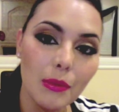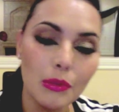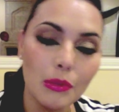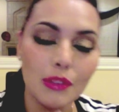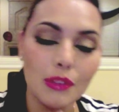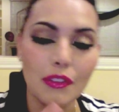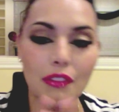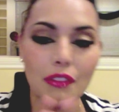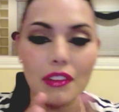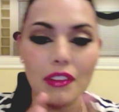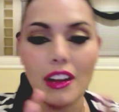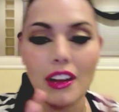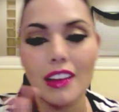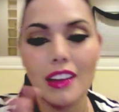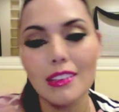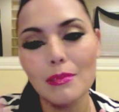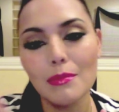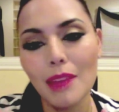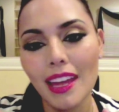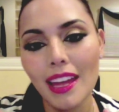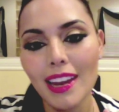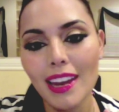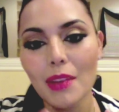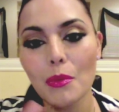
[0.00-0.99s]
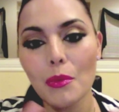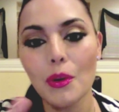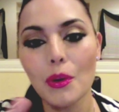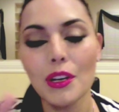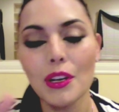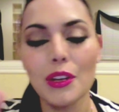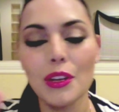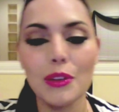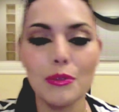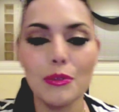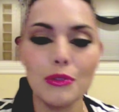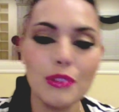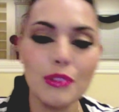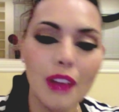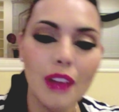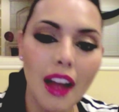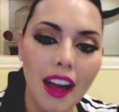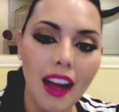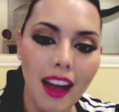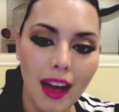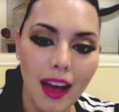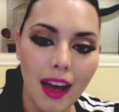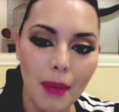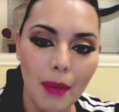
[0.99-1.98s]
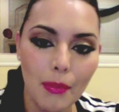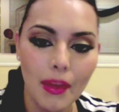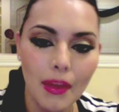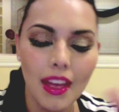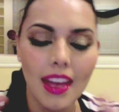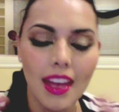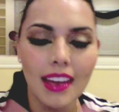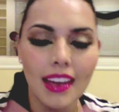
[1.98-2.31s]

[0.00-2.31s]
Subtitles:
What's your favorite cosmetic? Where do you shop?